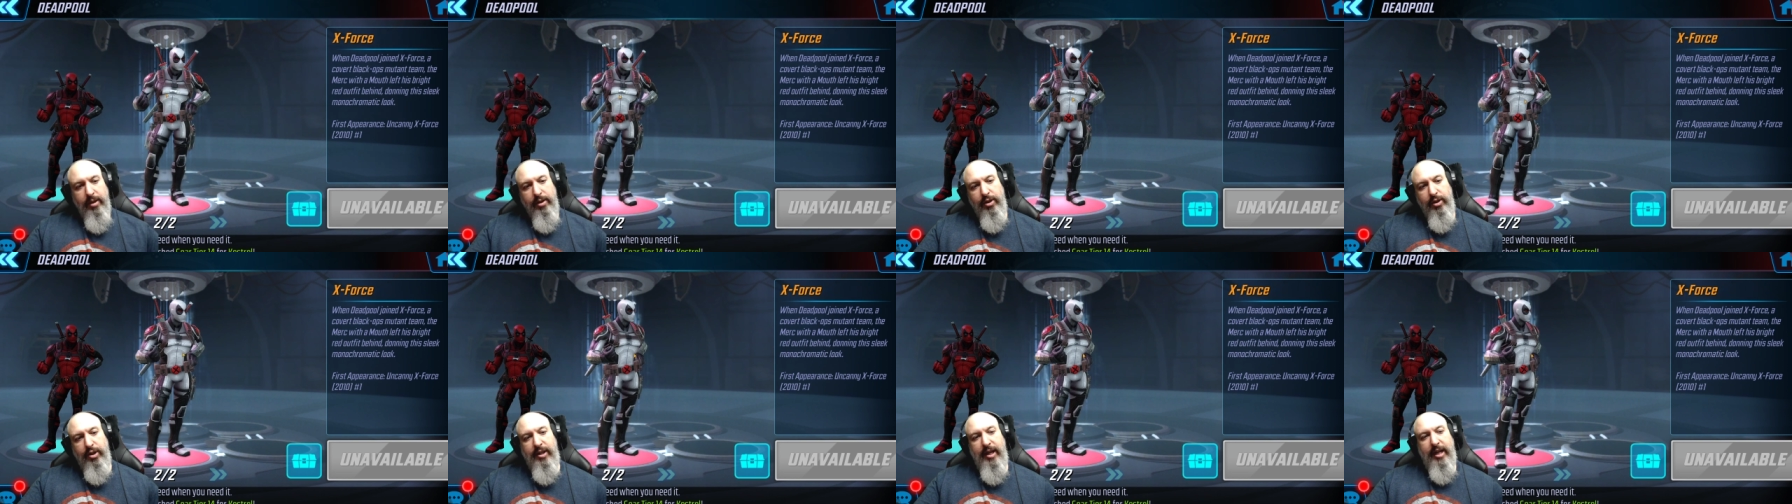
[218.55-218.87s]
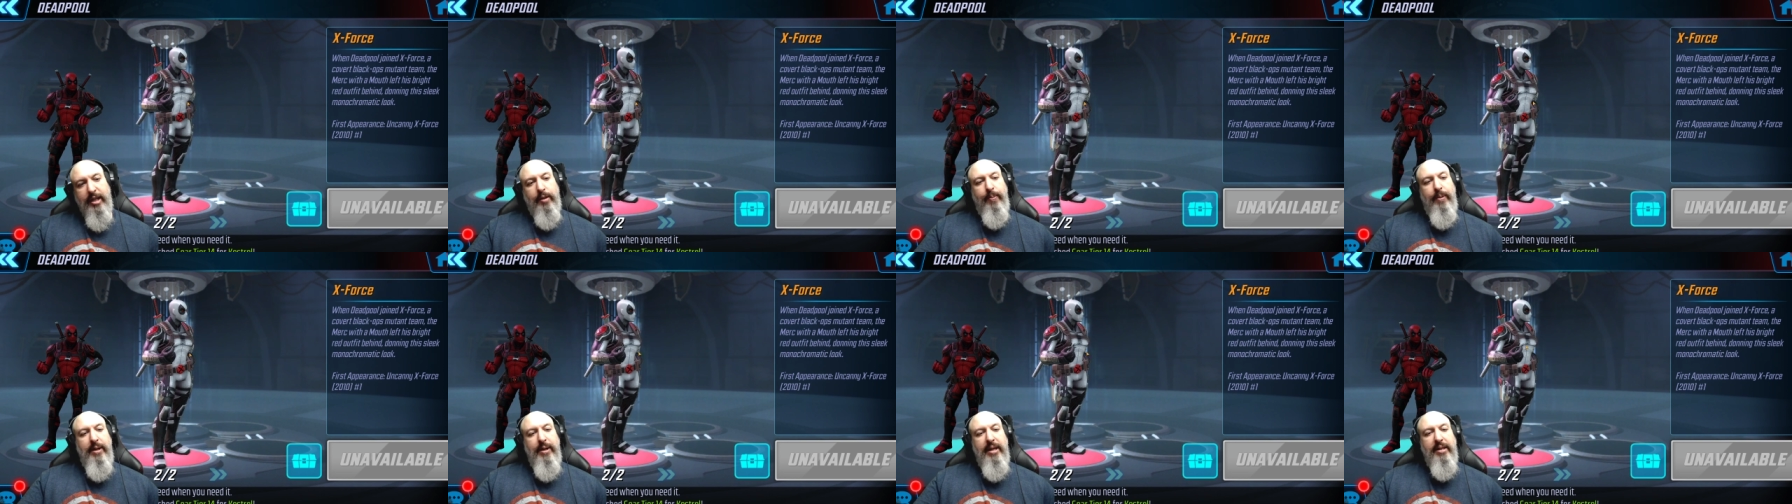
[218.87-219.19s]

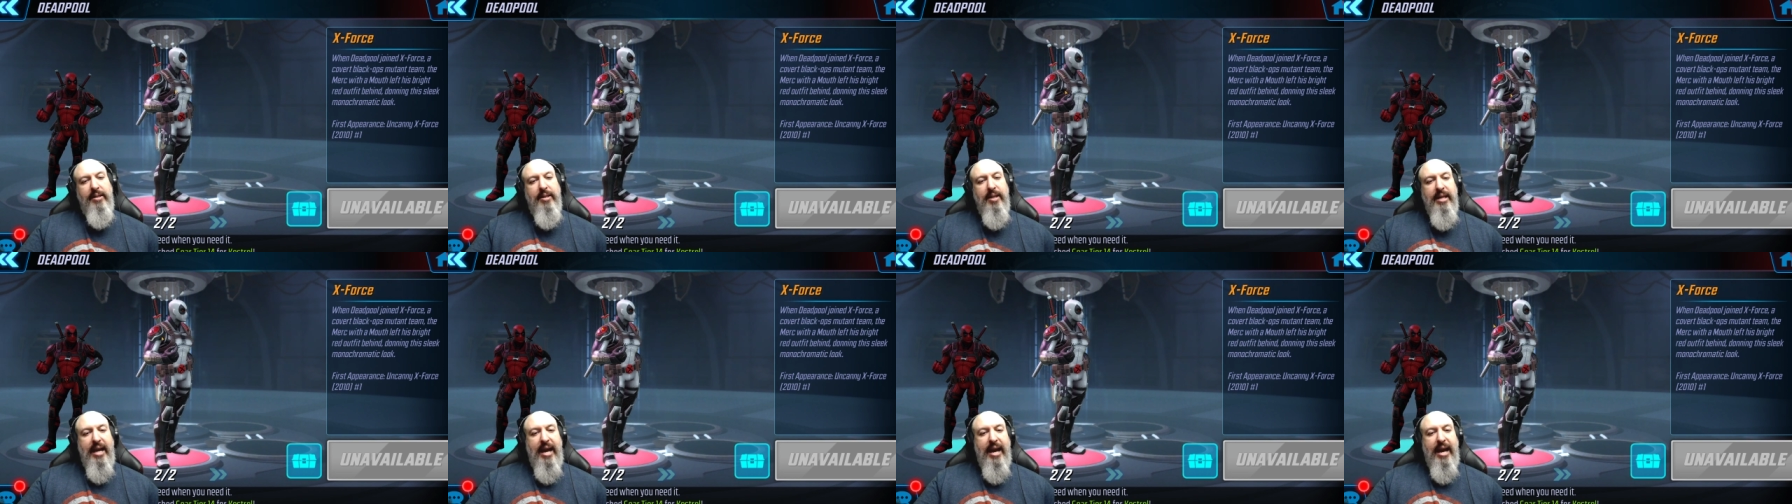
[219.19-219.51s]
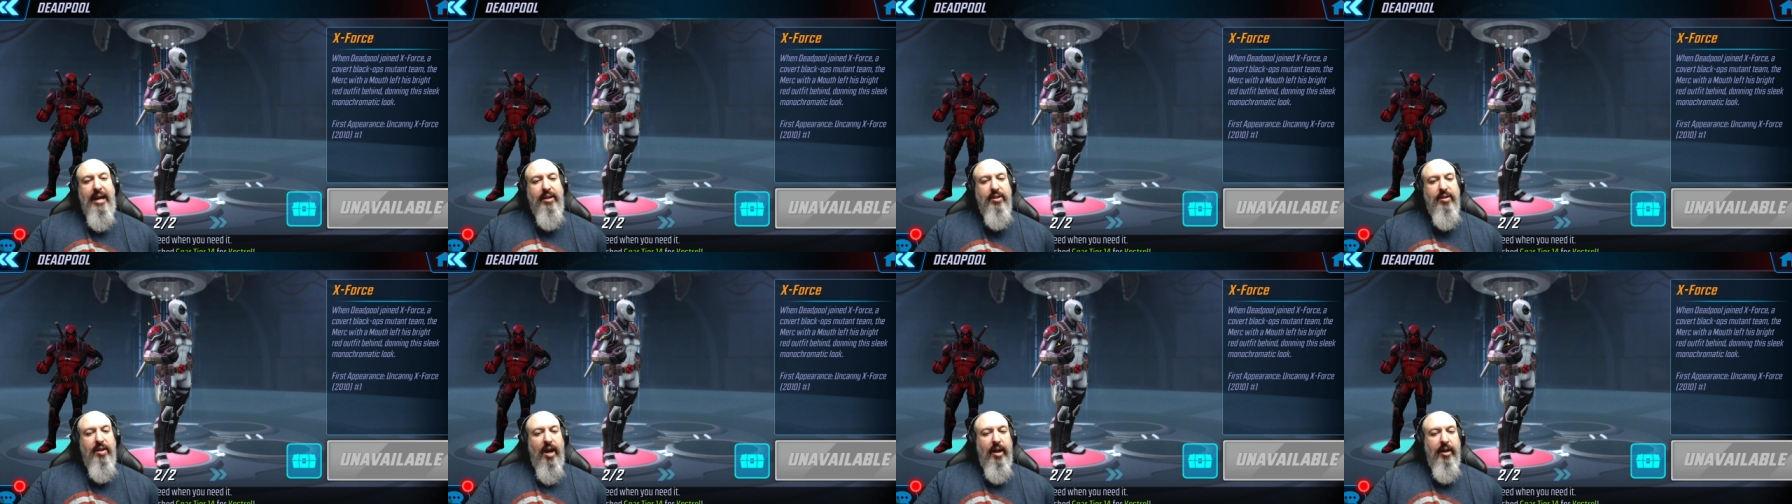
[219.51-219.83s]
chest piece and the
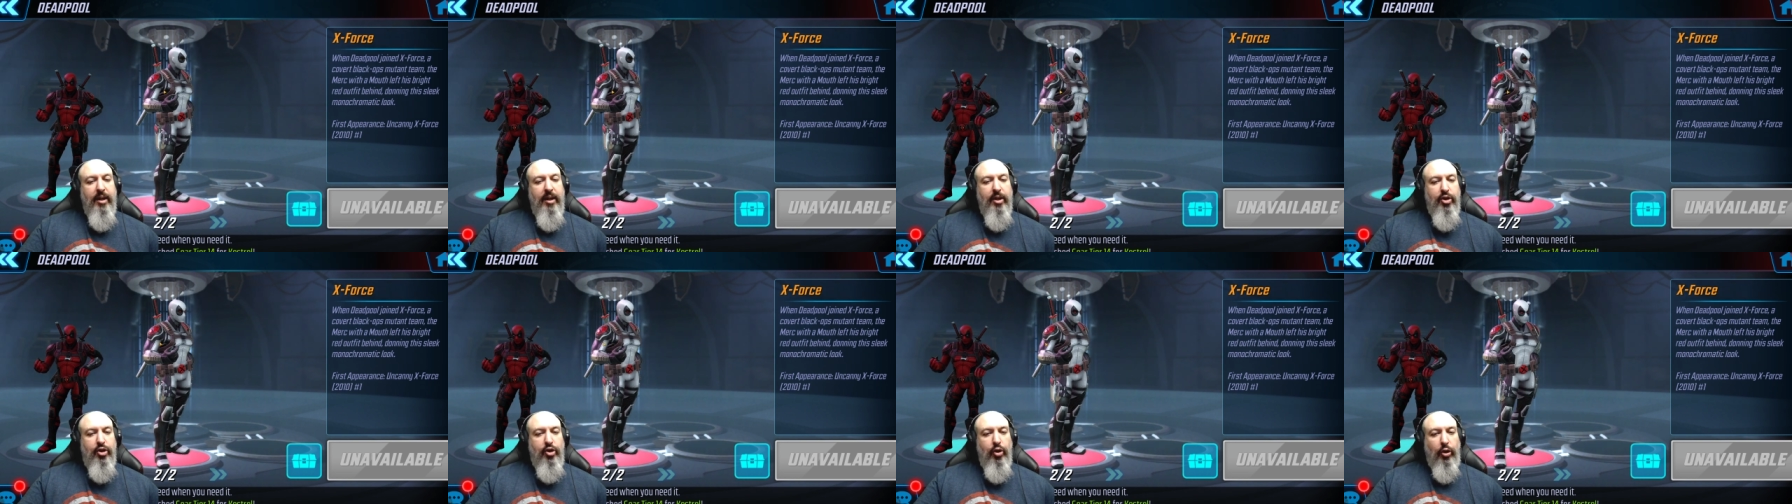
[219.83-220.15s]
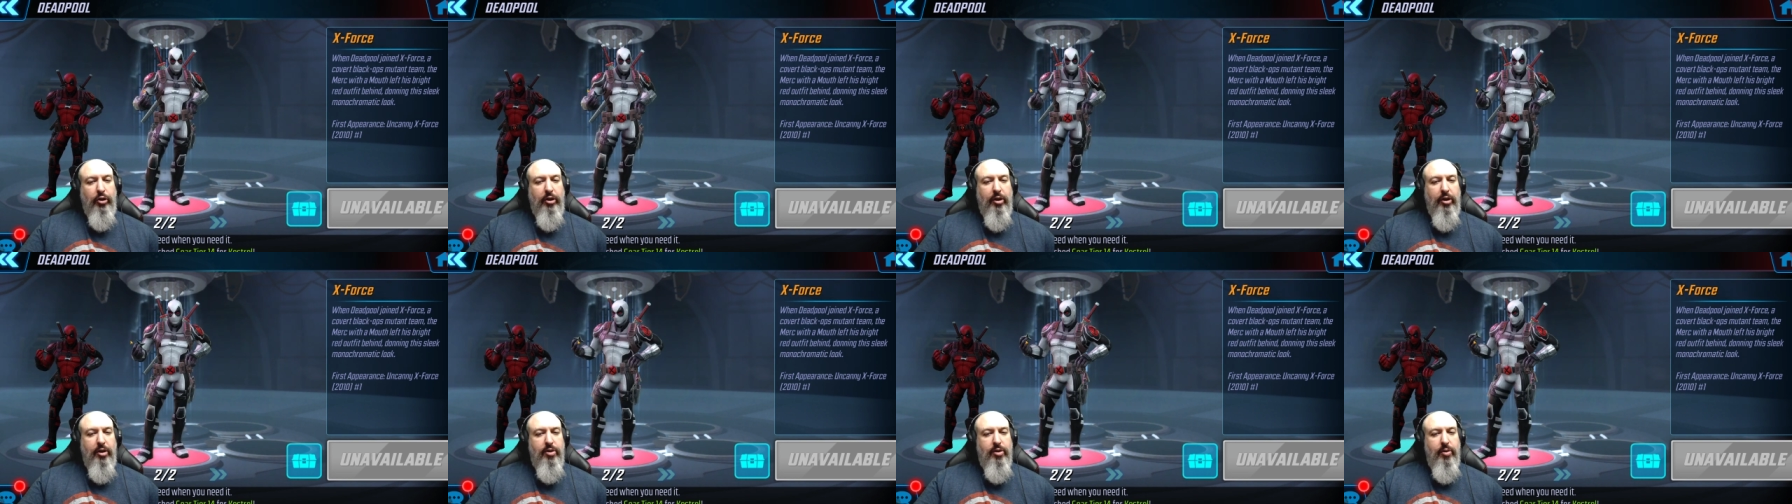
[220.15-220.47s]
X on his
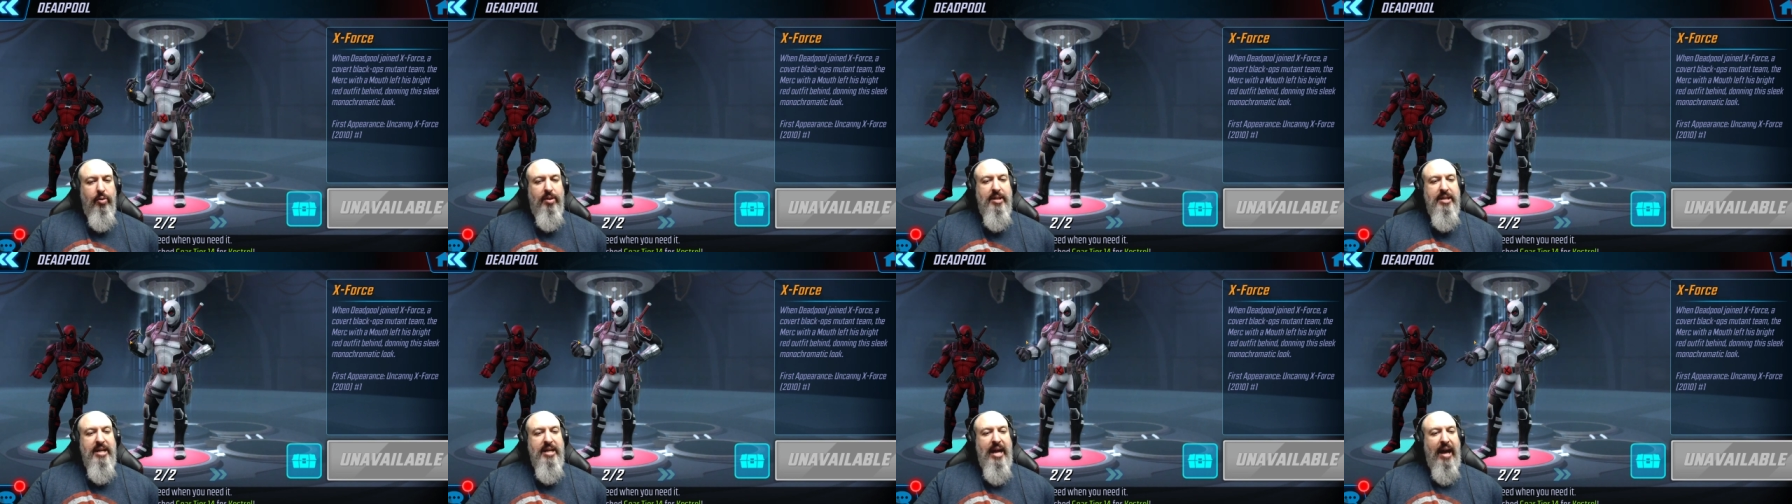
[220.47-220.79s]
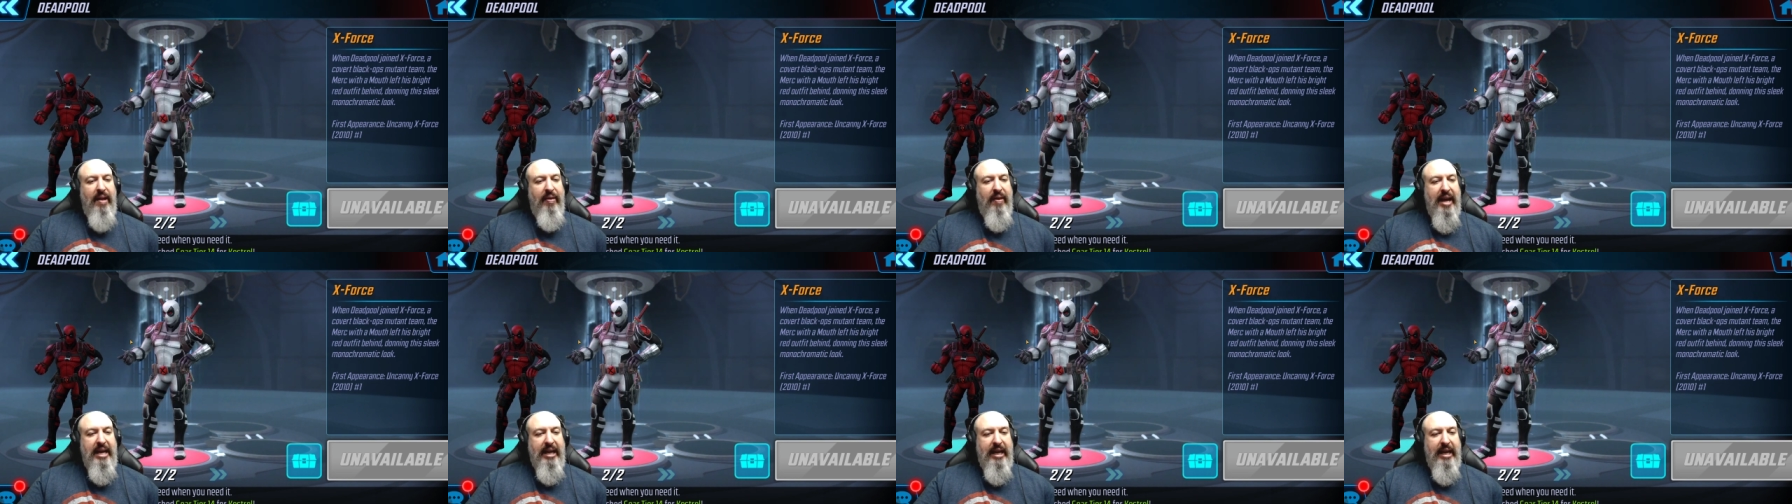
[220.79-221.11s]
shoulder. So it's not
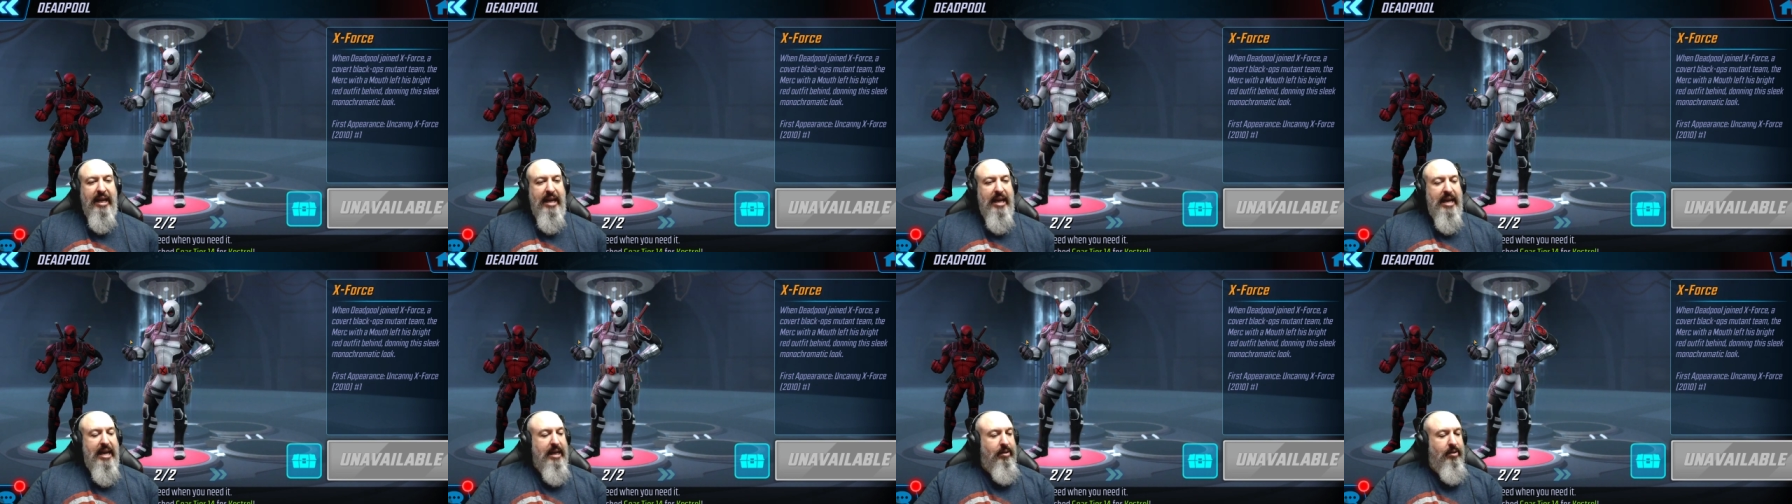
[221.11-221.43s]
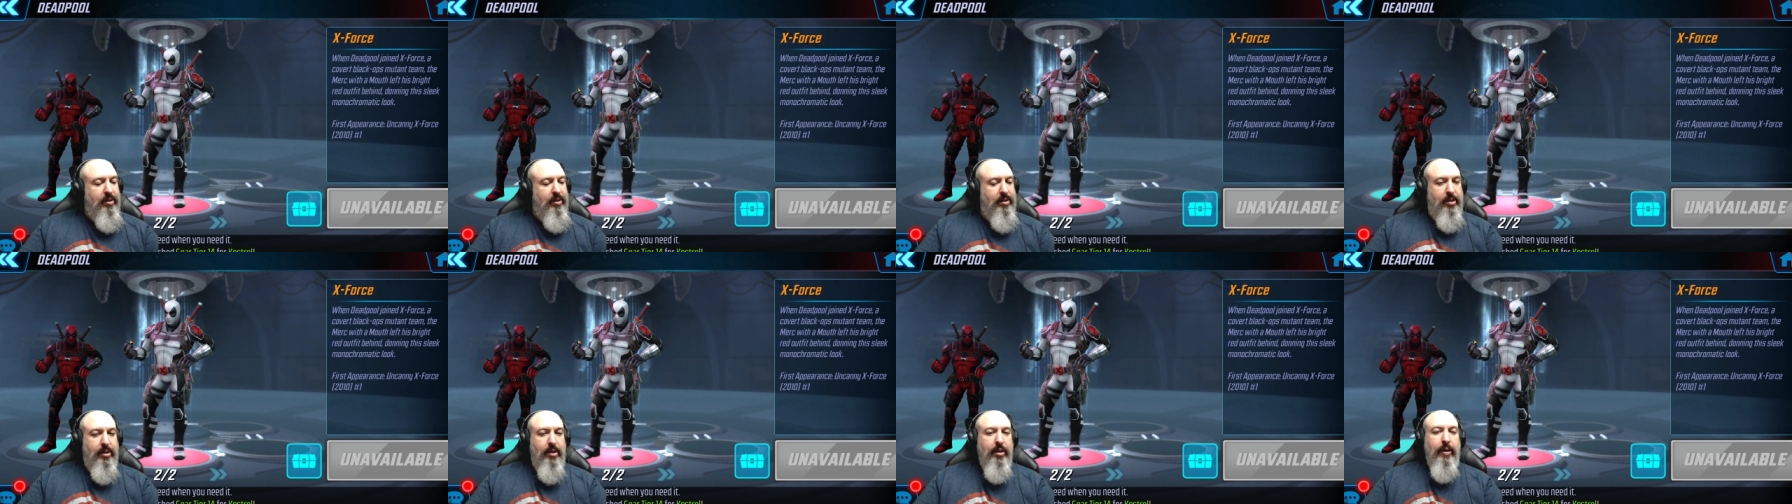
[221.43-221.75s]
like
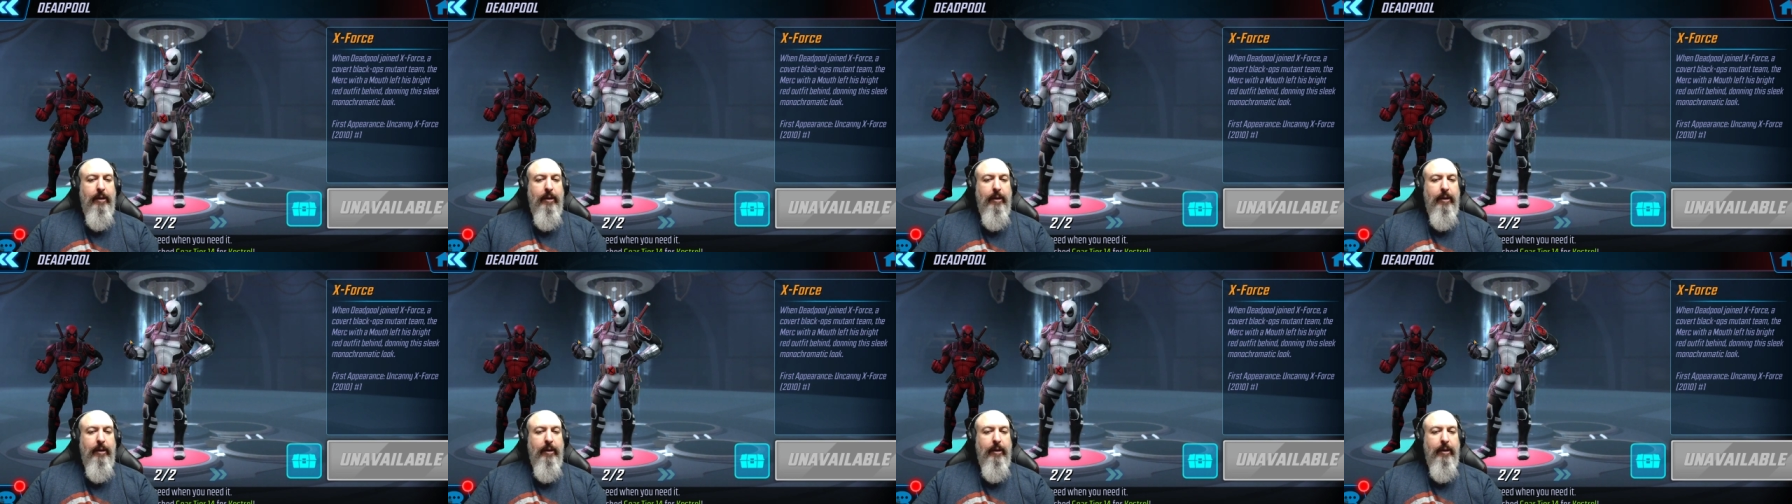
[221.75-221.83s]
it's